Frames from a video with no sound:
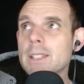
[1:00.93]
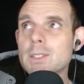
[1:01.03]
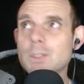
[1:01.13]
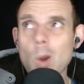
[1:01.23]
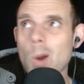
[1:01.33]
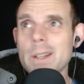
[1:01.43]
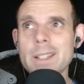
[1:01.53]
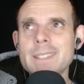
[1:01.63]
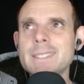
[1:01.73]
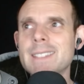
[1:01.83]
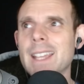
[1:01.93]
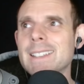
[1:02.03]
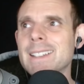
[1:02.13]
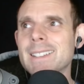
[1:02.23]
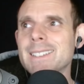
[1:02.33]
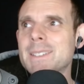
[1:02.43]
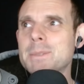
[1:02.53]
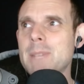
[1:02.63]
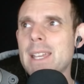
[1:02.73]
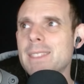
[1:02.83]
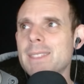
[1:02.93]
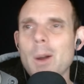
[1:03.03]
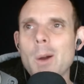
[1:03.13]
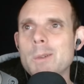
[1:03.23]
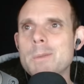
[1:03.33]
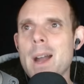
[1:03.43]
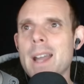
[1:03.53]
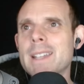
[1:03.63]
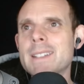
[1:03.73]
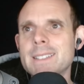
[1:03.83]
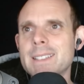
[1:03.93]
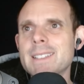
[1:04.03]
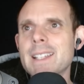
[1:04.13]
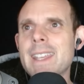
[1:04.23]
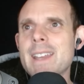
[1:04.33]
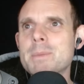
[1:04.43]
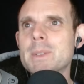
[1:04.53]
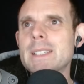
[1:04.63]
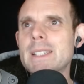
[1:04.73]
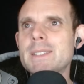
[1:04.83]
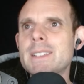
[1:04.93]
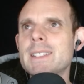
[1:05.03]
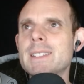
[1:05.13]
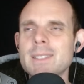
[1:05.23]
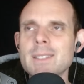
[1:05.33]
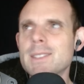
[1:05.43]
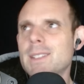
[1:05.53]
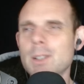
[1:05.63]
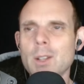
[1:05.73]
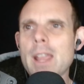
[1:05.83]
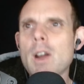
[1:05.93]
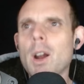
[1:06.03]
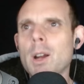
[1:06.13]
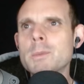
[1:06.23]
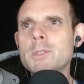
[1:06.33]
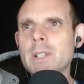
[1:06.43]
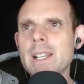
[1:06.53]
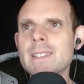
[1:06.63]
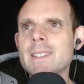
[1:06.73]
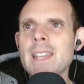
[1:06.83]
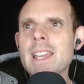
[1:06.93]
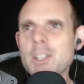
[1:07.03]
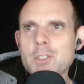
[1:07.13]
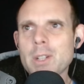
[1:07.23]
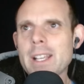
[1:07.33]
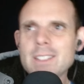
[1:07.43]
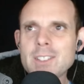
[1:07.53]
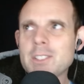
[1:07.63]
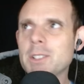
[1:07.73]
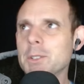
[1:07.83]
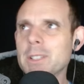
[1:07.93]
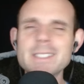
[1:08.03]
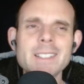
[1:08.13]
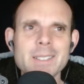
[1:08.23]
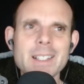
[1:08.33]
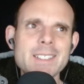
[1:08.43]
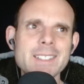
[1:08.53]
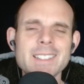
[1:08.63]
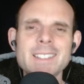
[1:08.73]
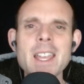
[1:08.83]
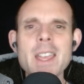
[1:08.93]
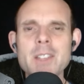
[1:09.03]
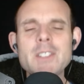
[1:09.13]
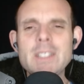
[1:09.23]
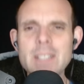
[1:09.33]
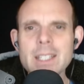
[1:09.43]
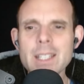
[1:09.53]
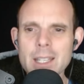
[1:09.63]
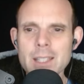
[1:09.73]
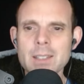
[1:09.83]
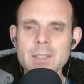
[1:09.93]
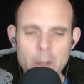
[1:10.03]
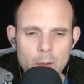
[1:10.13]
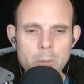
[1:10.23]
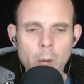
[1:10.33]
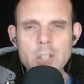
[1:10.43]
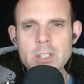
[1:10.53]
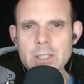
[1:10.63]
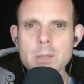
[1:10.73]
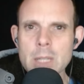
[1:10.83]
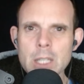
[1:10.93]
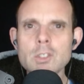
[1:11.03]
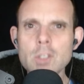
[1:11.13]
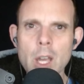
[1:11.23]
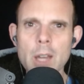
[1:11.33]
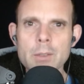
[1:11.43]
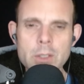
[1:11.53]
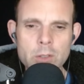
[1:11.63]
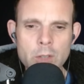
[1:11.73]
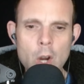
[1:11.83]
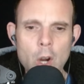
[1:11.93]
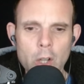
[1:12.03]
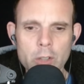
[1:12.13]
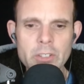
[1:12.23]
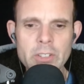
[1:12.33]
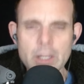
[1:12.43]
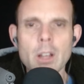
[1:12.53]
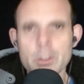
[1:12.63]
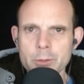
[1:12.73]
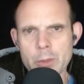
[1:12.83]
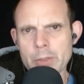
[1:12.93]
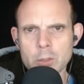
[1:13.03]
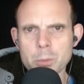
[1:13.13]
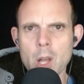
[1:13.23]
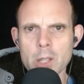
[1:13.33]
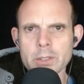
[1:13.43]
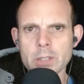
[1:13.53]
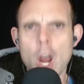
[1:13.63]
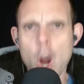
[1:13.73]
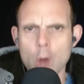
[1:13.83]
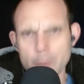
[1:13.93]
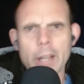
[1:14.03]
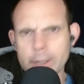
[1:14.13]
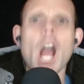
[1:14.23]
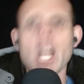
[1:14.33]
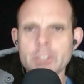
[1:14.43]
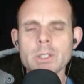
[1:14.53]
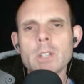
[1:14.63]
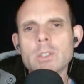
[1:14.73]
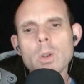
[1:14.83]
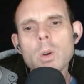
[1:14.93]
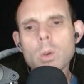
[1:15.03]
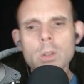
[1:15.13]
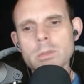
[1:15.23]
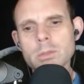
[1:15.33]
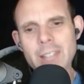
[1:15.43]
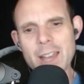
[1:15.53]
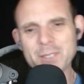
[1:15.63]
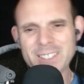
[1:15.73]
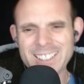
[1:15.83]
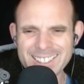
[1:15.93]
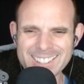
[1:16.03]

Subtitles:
story, Danielle Smith. Oh my goodness. I can't believe she's going to harm trans children, right? She is marching them into ovens herself with this policy. Oh my gosh. So the whole left